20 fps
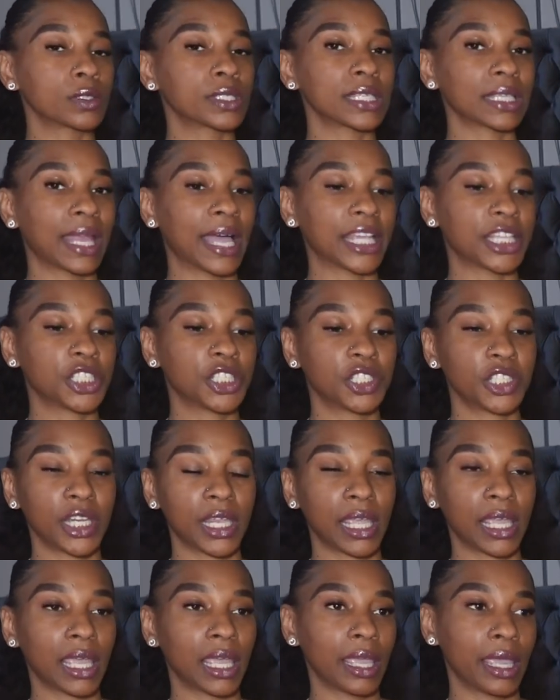to like
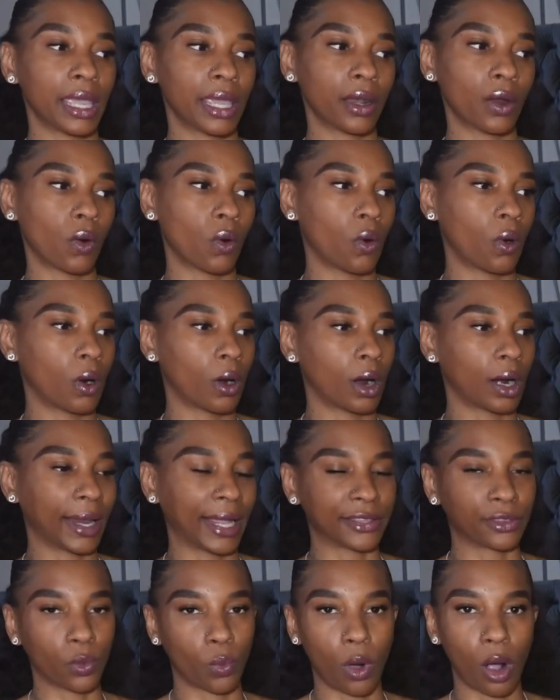Shein or
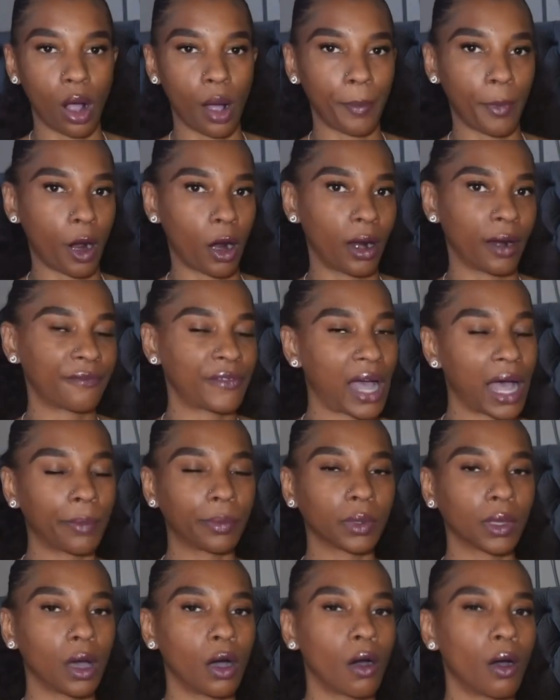like the Walmart
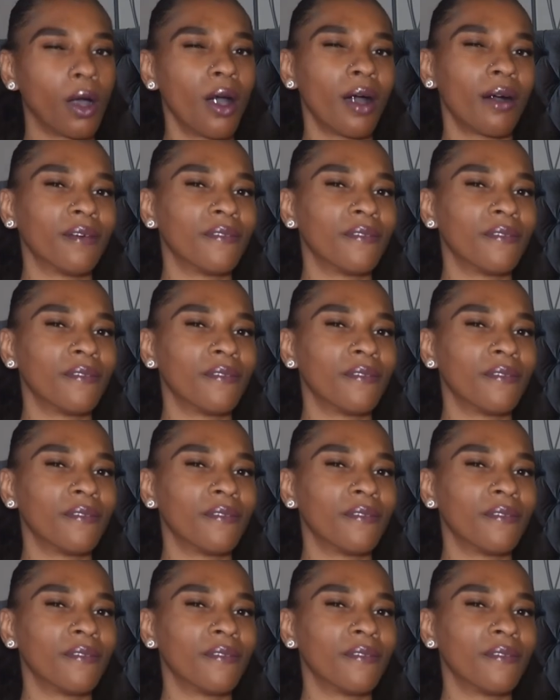Five Below